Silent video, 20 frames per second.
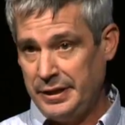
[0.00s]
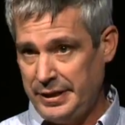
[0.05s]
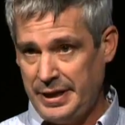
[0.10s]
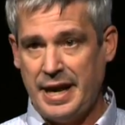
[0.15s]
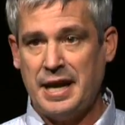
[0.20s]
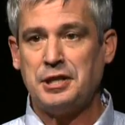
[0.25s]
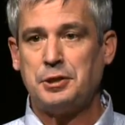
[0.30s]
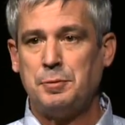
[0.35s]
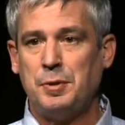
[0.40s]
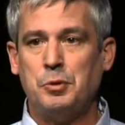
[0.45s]

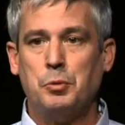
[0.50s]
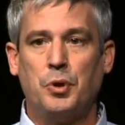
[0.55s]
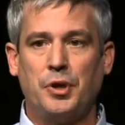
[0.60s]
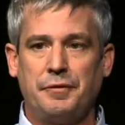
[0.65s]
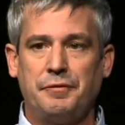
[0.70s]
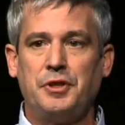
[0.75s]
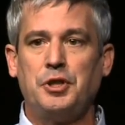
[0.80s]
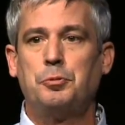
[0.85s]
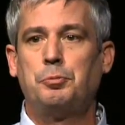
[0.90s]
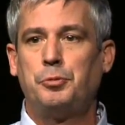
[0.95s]
has to be one of
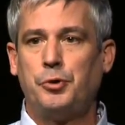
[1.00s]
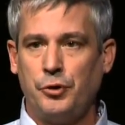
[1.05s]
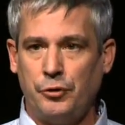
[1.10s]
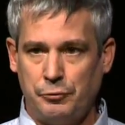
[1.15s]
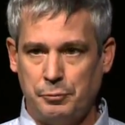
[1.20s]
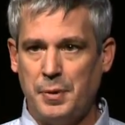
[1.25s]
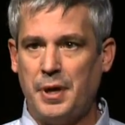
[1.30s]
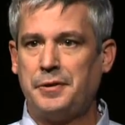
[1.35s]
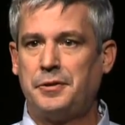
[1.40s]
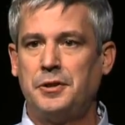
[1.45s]
the approved
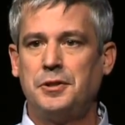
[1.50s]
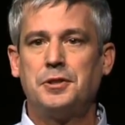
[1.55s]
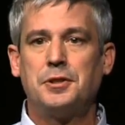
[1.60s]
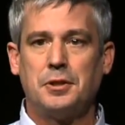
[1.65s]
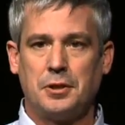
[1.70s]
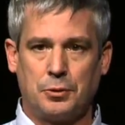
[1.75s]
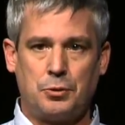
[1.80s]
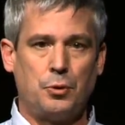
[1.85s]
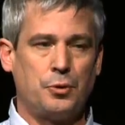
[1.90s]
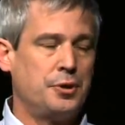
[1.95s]
methods
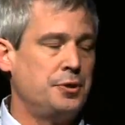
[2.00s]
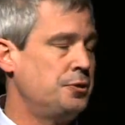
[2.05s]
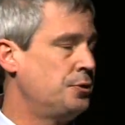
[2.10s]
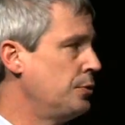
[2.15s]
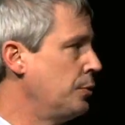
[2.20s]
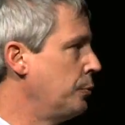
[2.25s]
according to the